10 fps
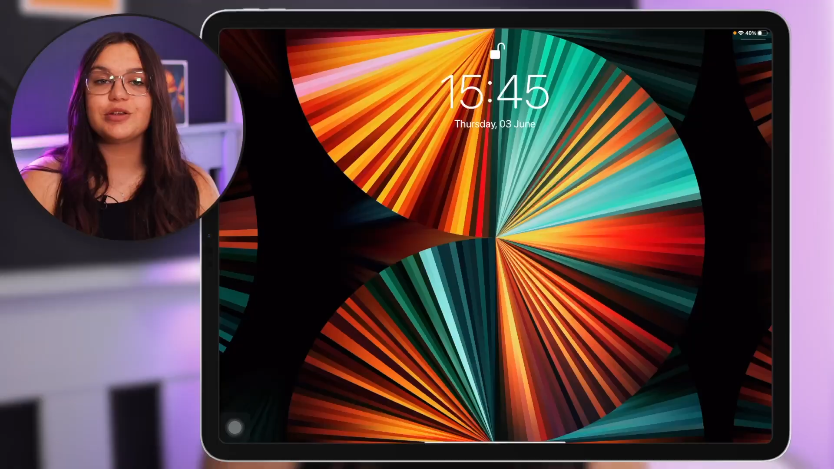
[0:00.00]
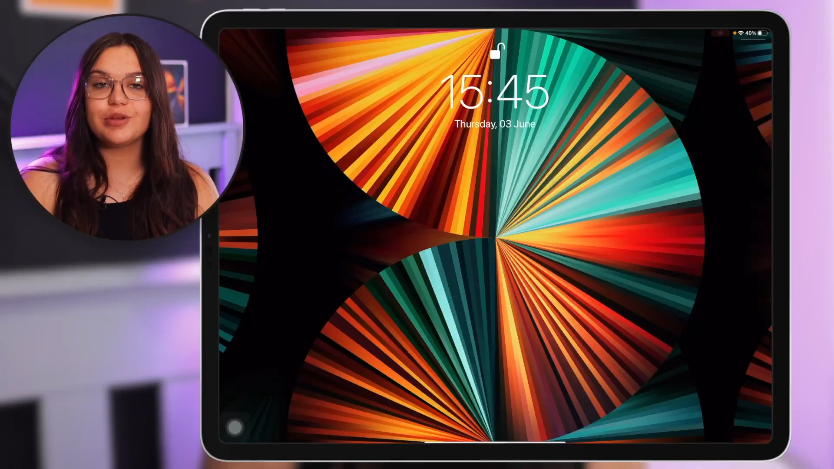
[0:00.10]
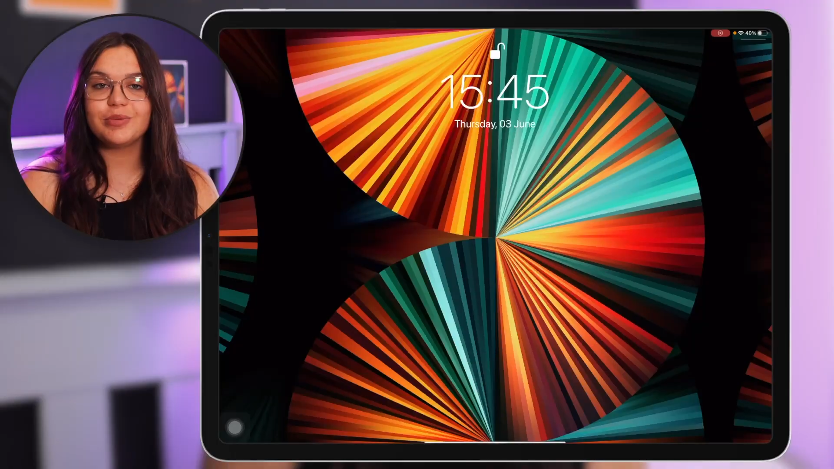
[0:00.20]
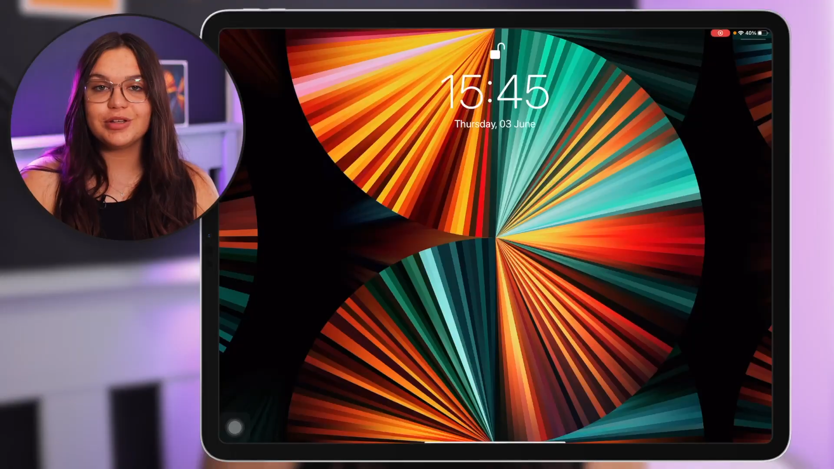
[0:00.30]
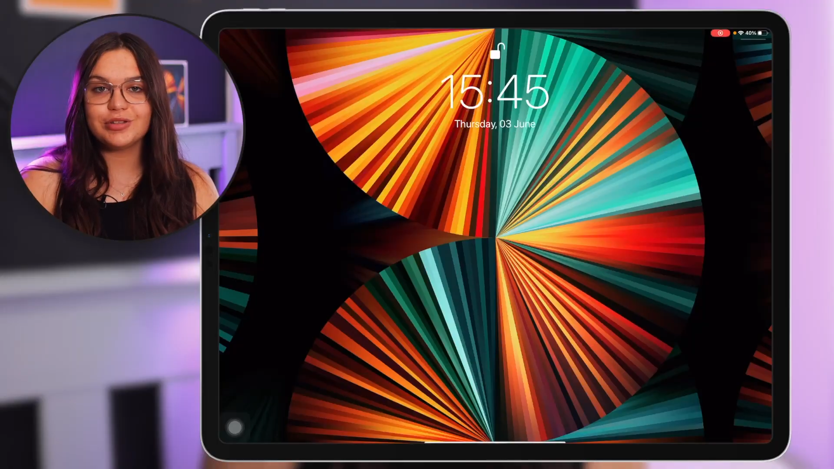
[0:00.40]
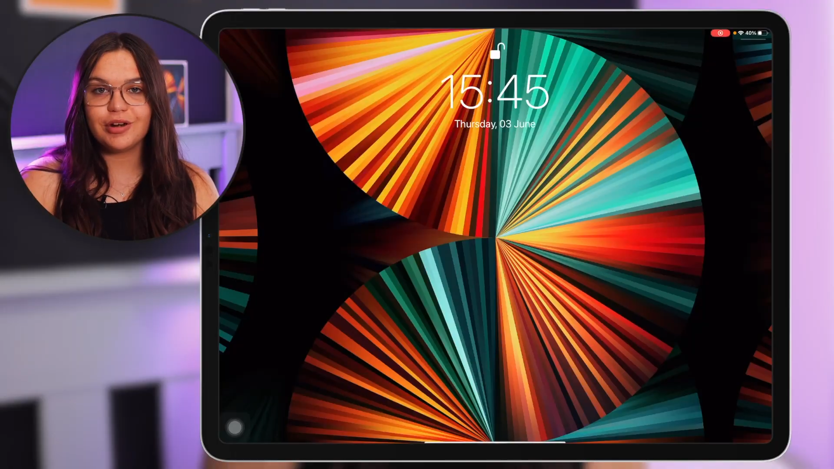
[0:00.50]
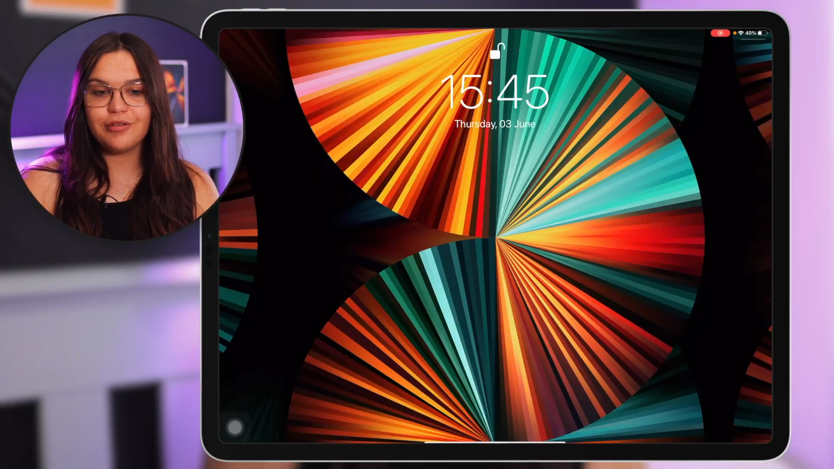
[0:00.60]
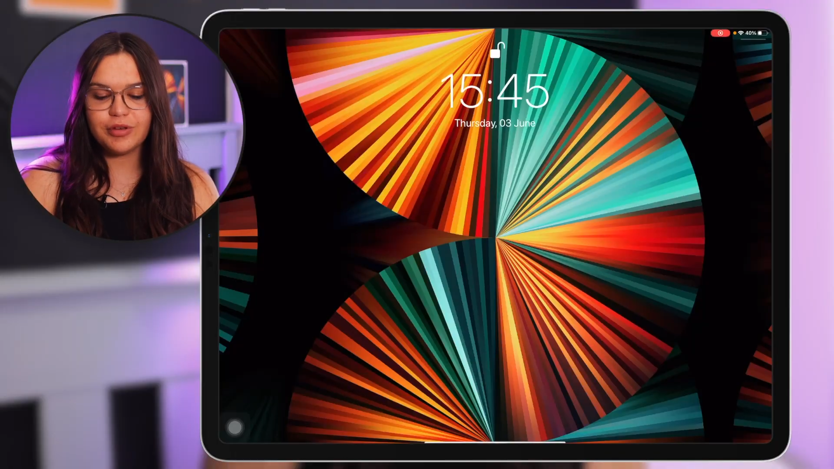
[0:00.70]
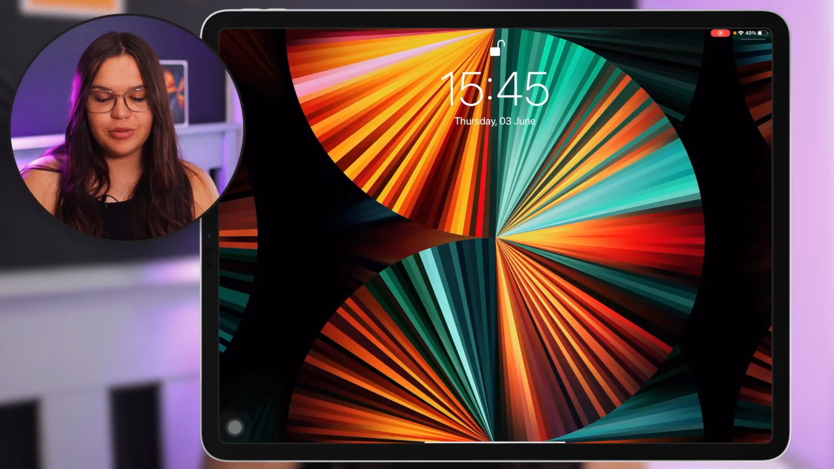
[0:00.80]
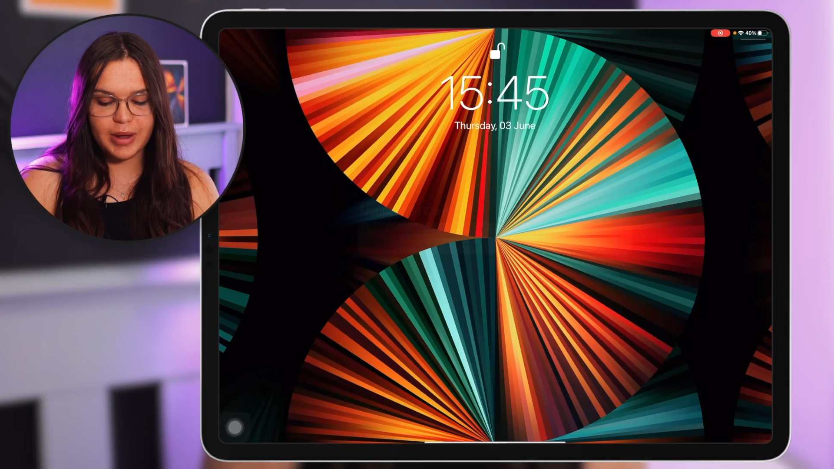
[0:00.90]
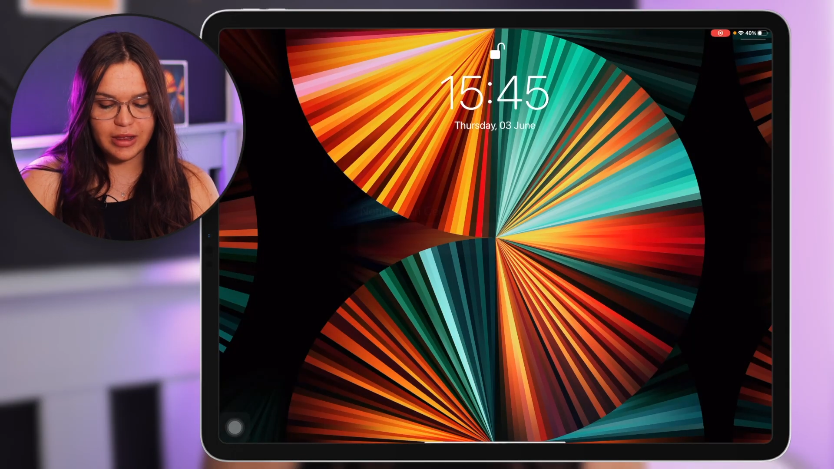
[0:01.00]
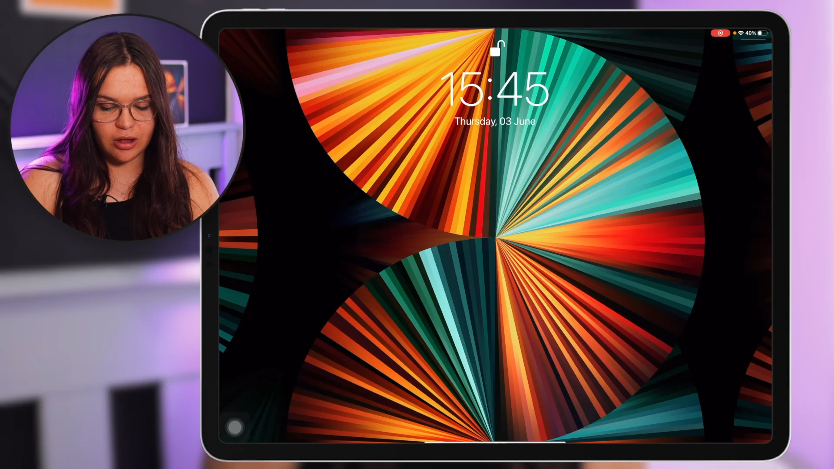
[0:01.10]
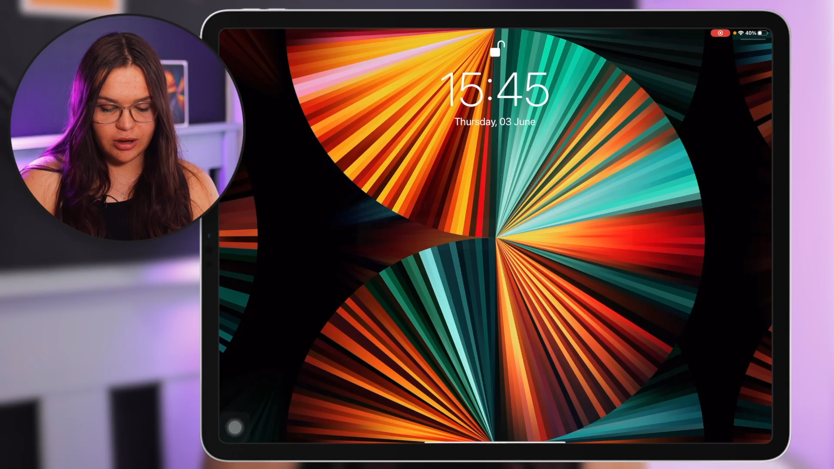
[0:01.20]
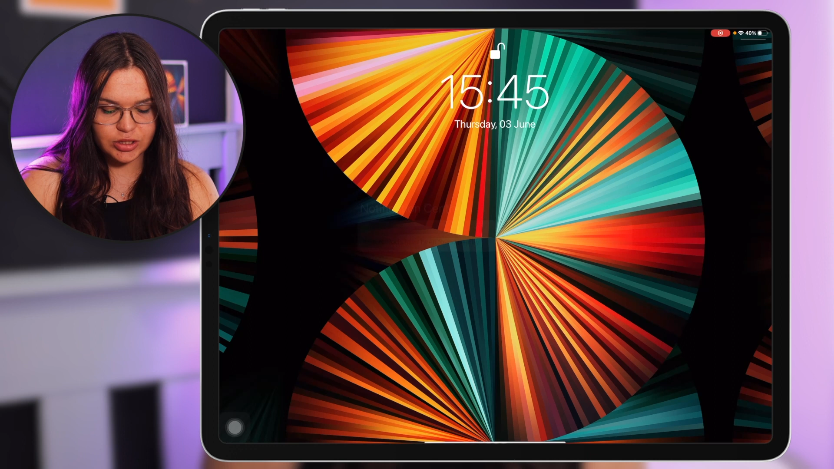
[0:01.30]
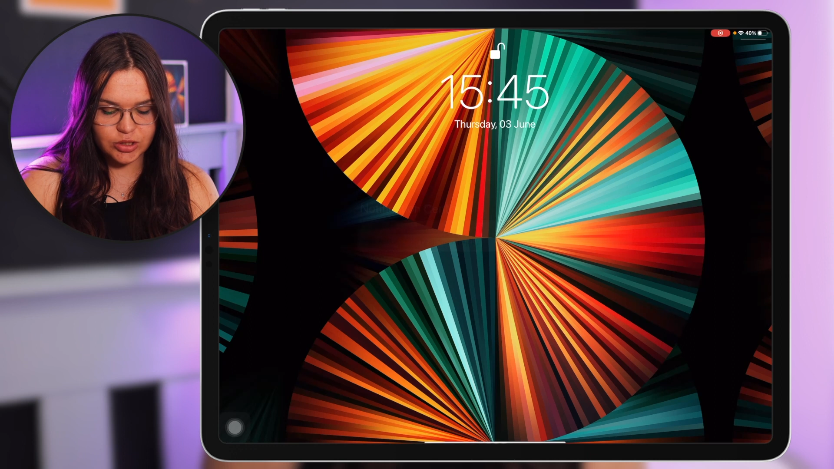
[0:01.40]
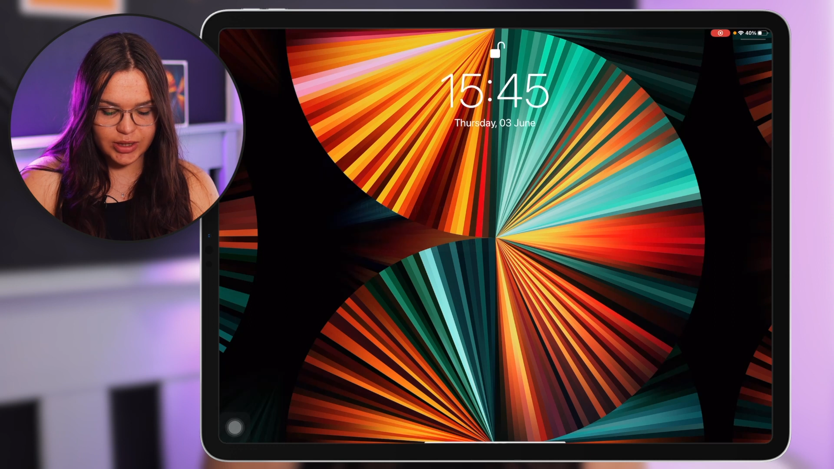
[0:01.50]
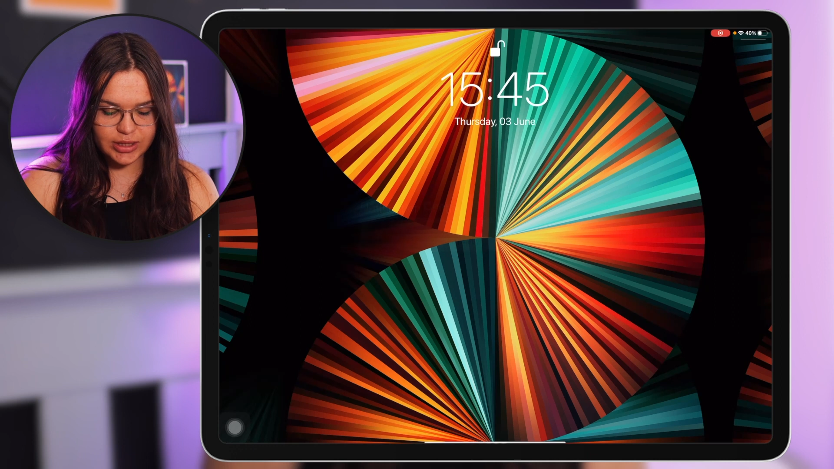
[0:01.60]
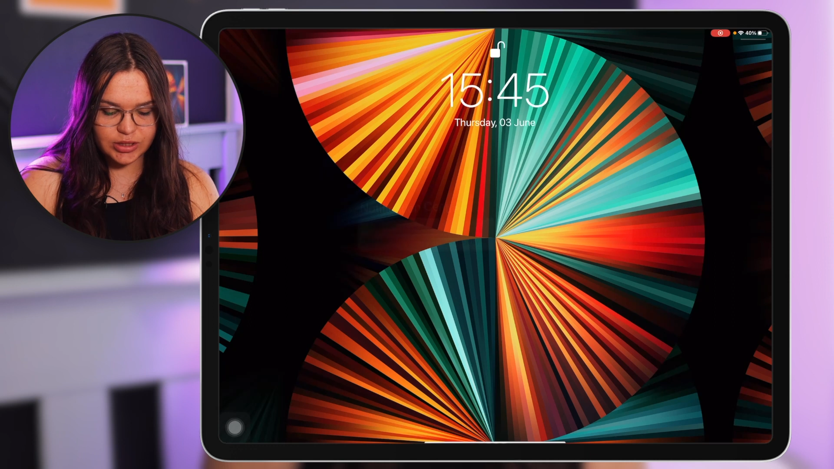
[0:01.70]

So I'm going to start off with my lock screen.